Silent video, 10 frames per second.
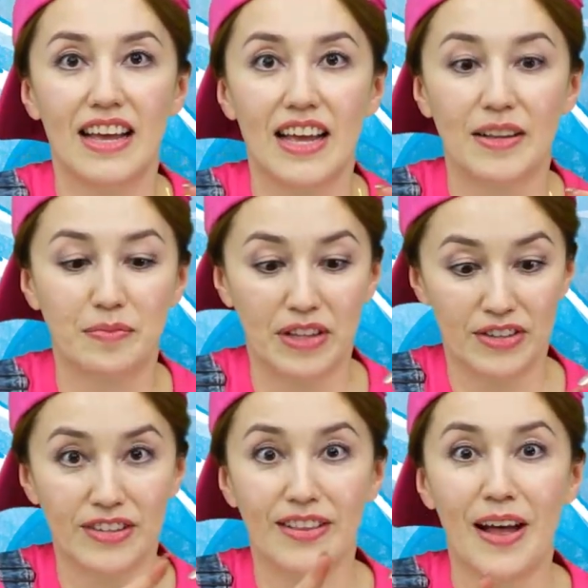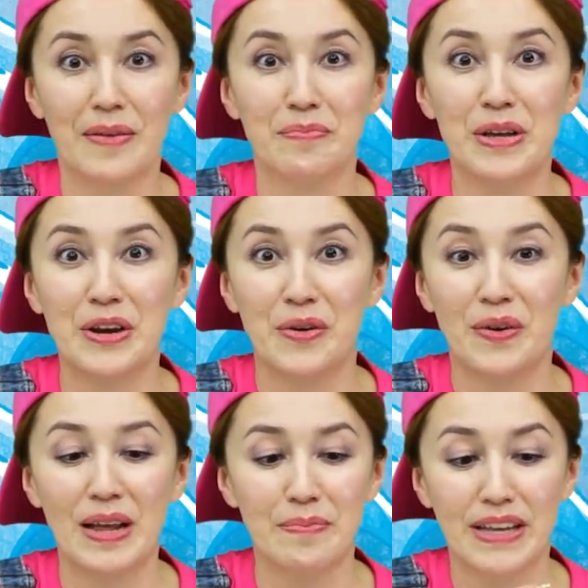it looks a lot bigger,
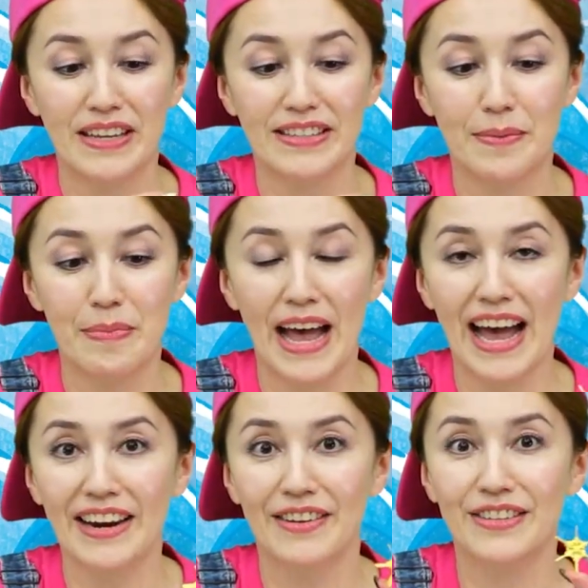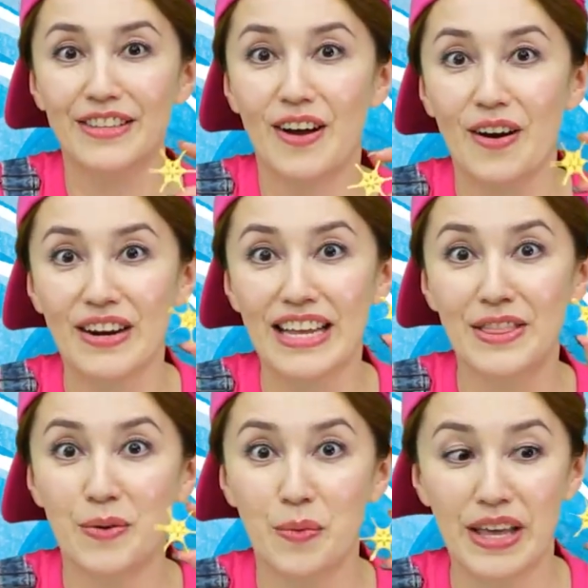right? Because the paddles are
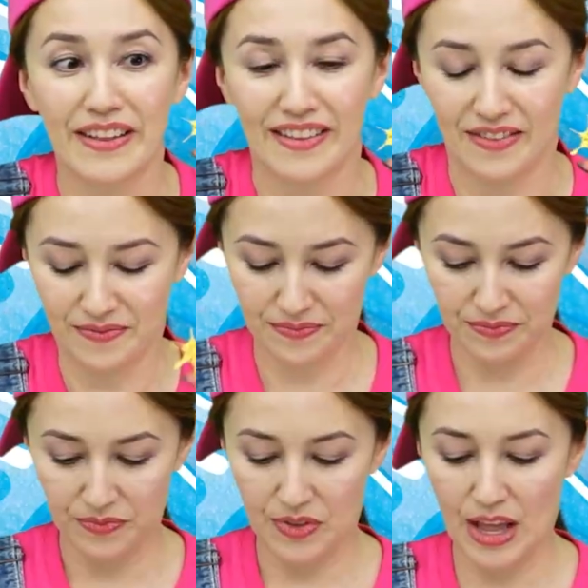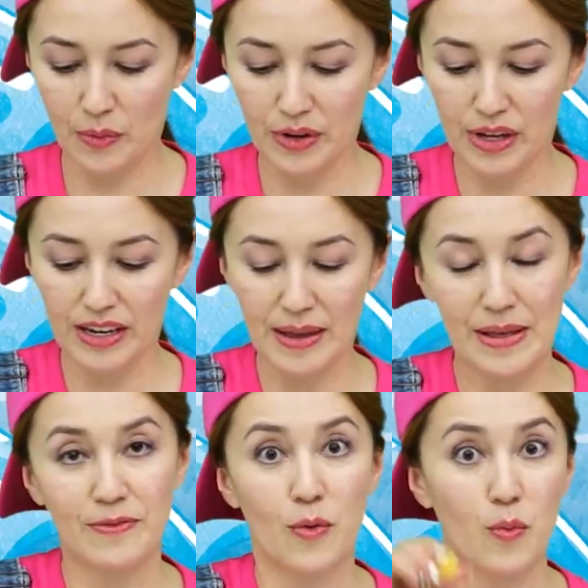in the wheel. Now we're going to
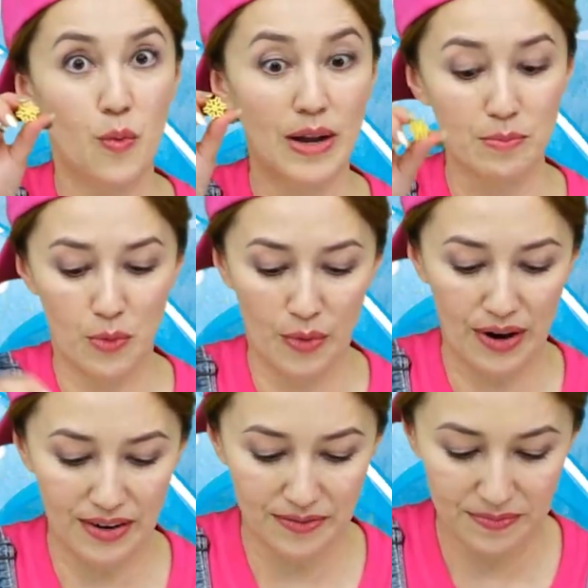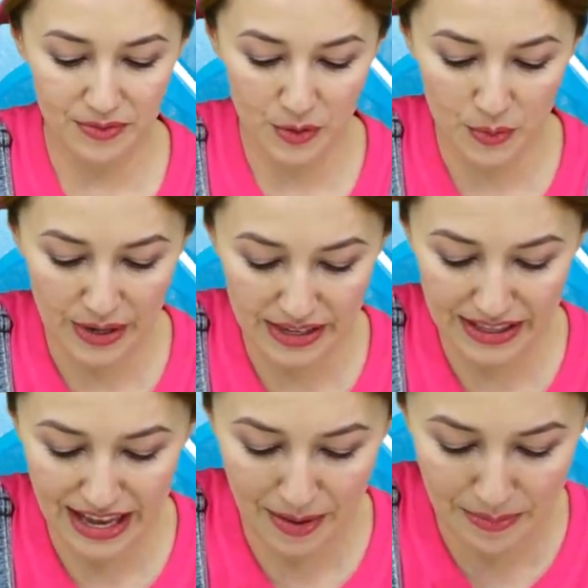have one more.
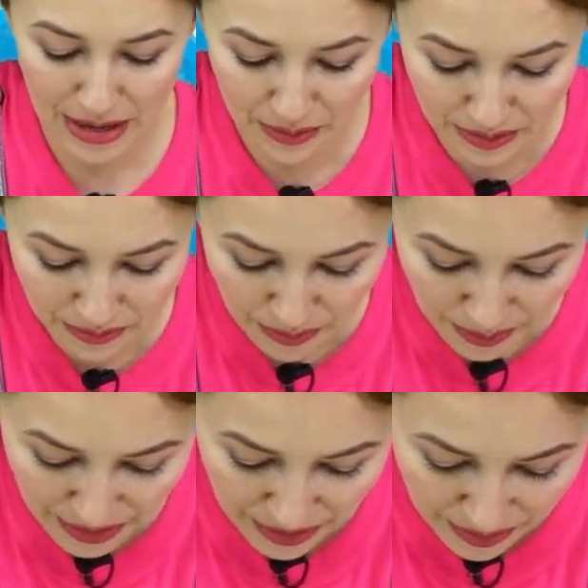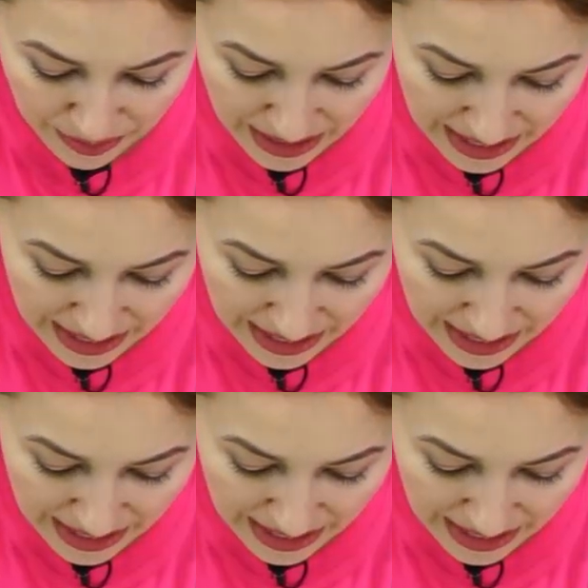Quickly, I'll make one for you.